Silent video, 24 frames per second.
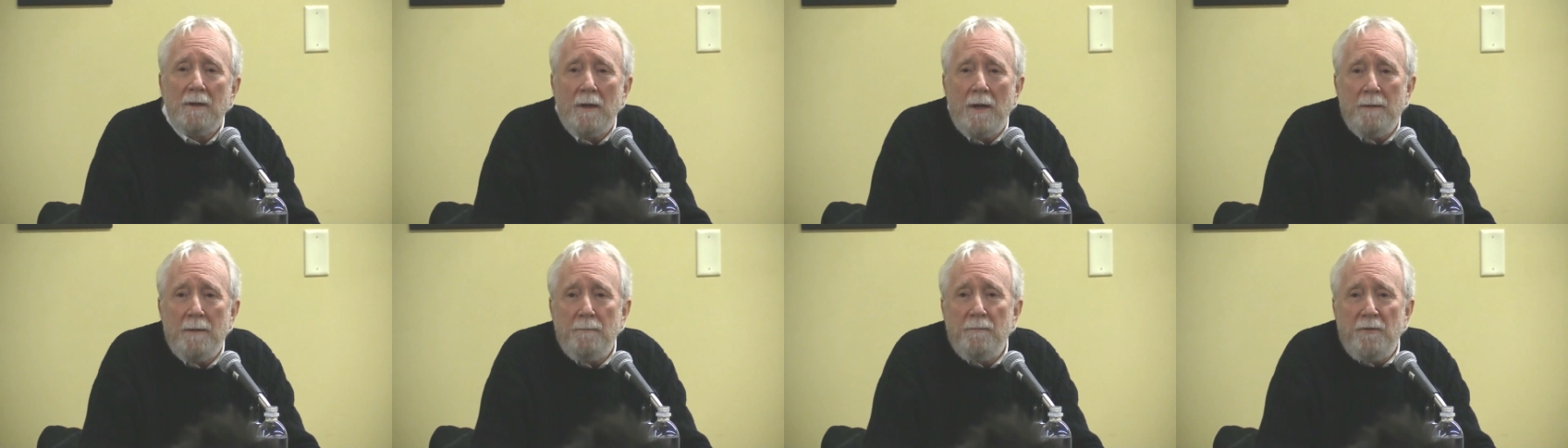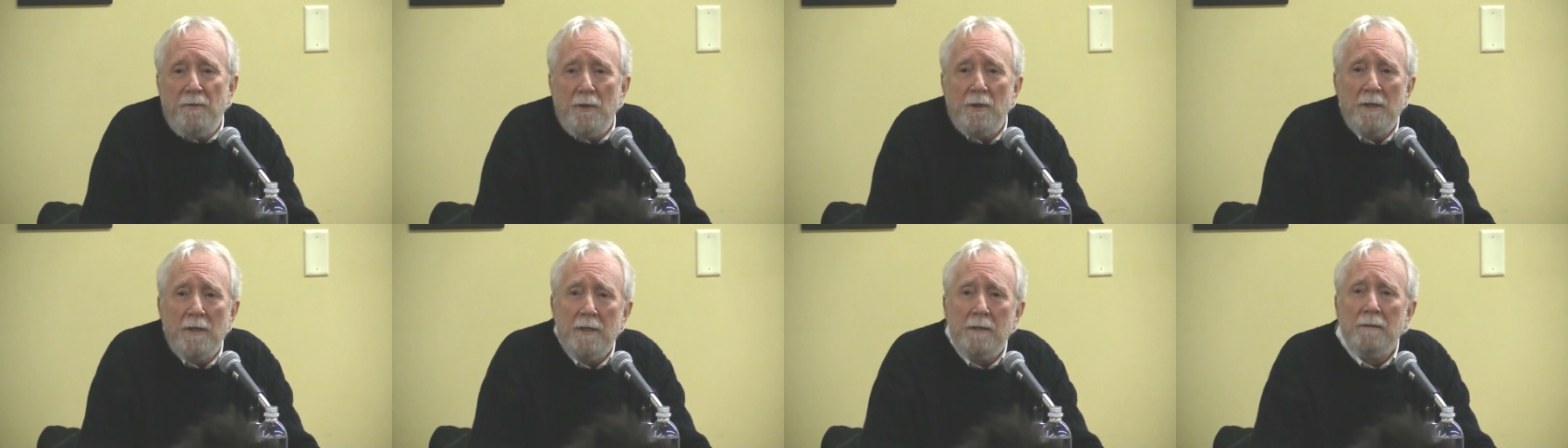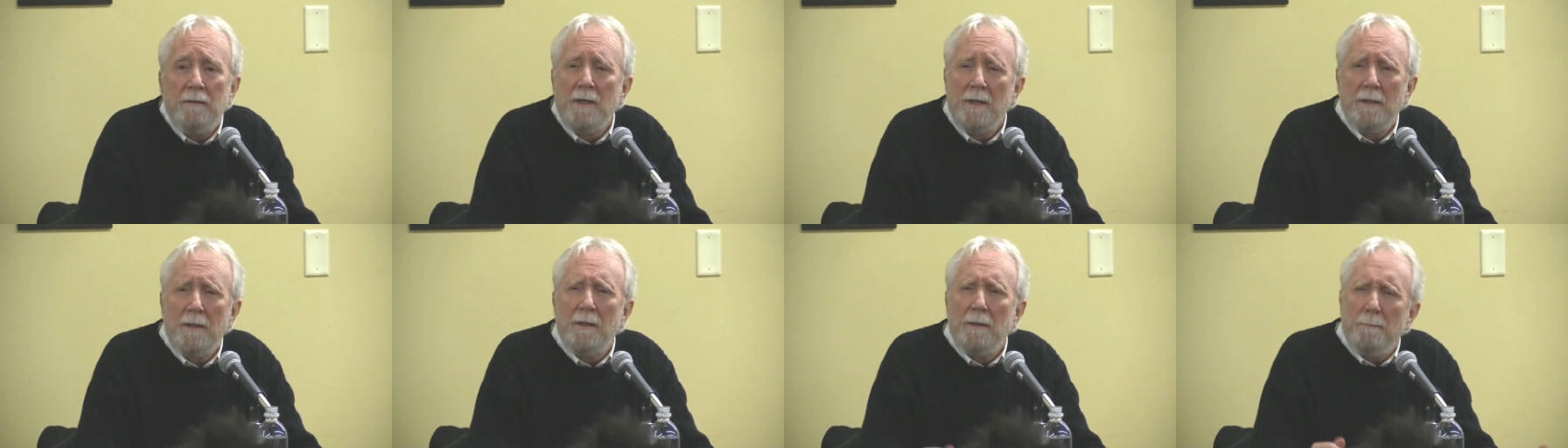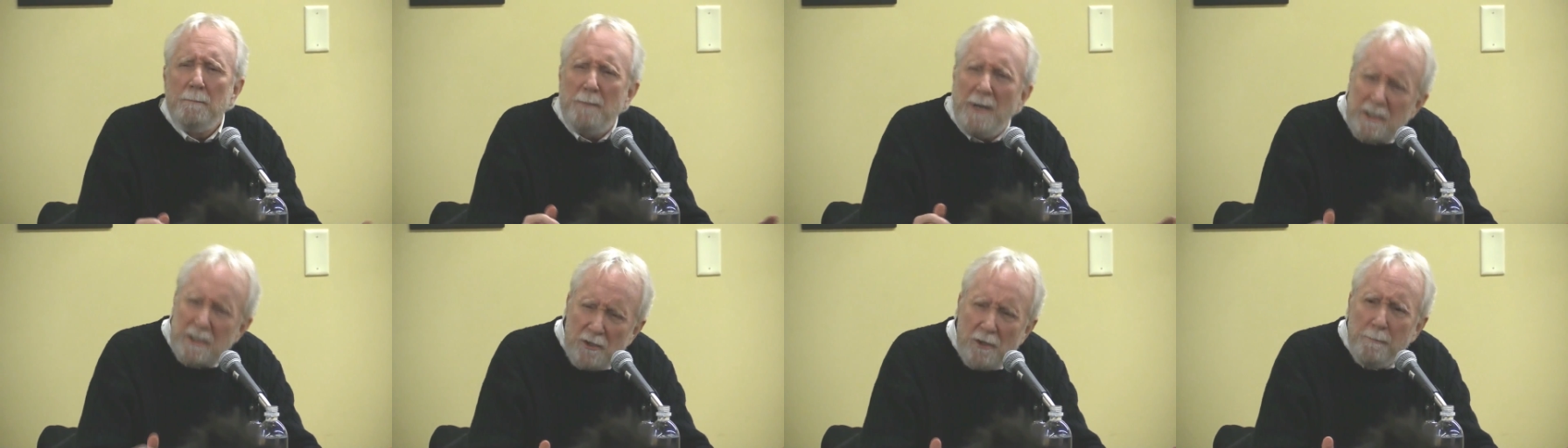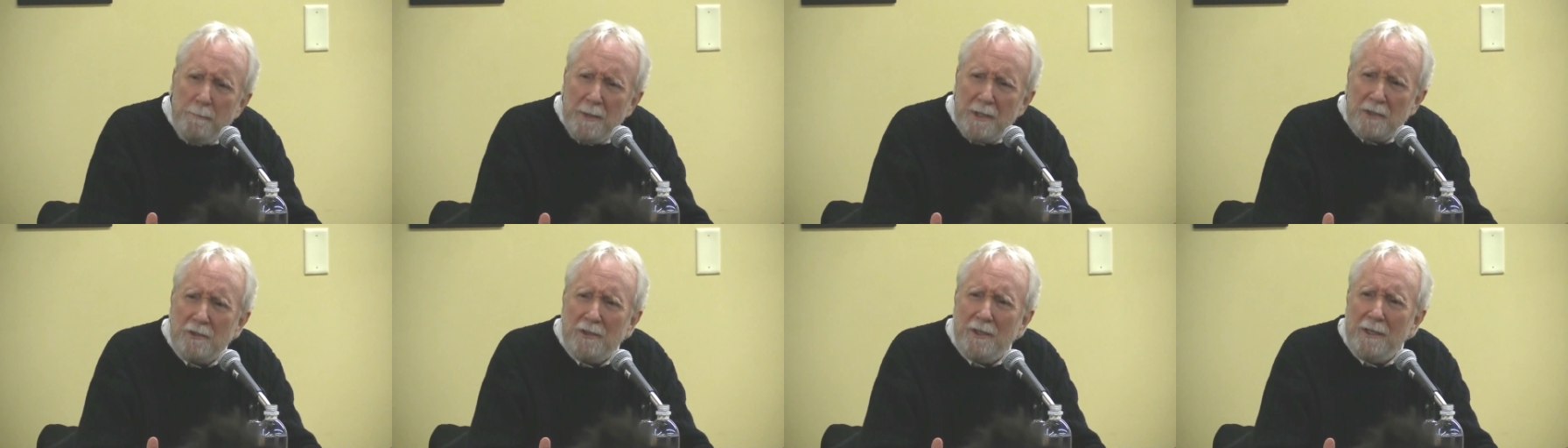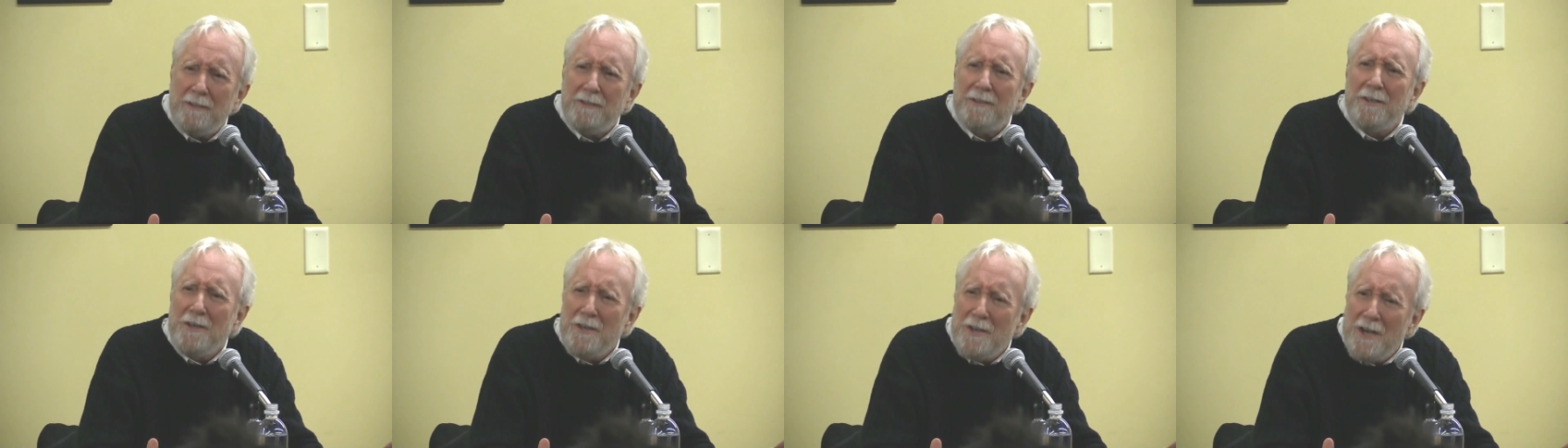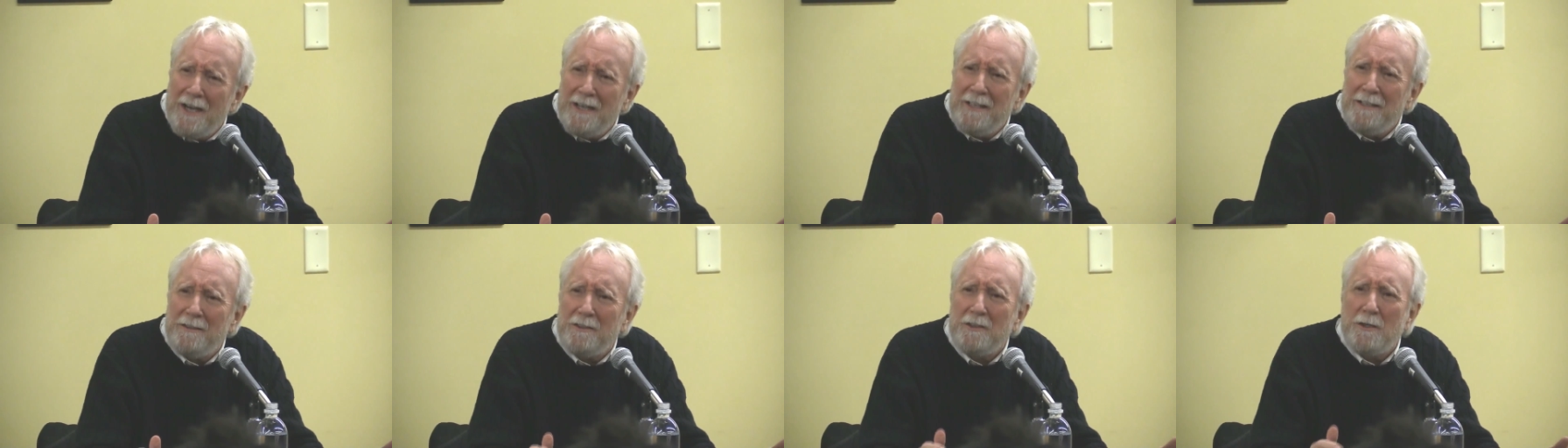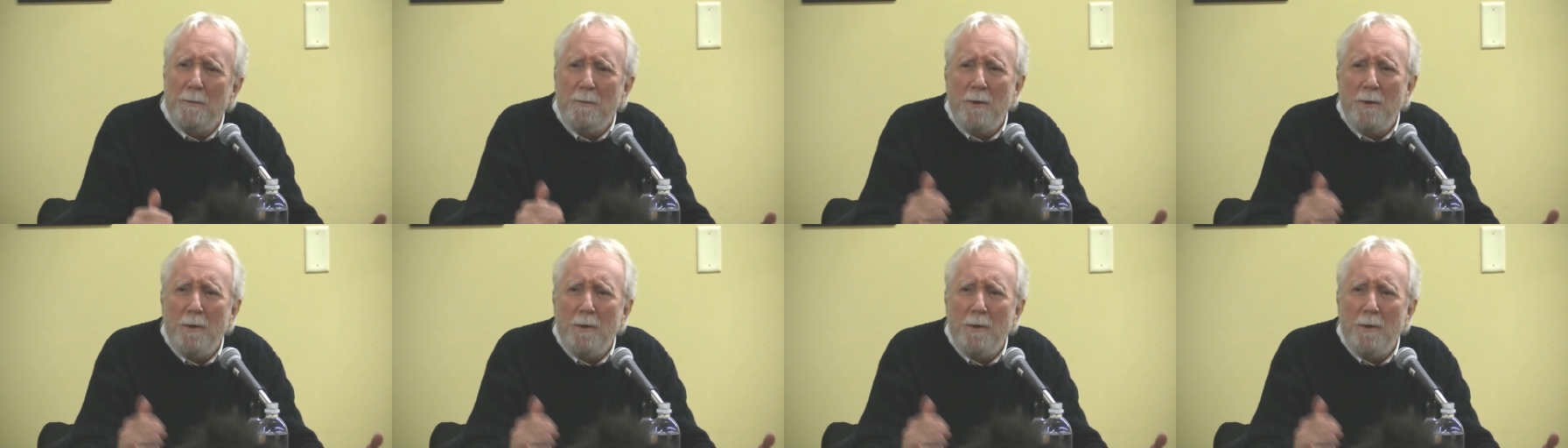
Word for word: I'm feeling pessimistic tonight.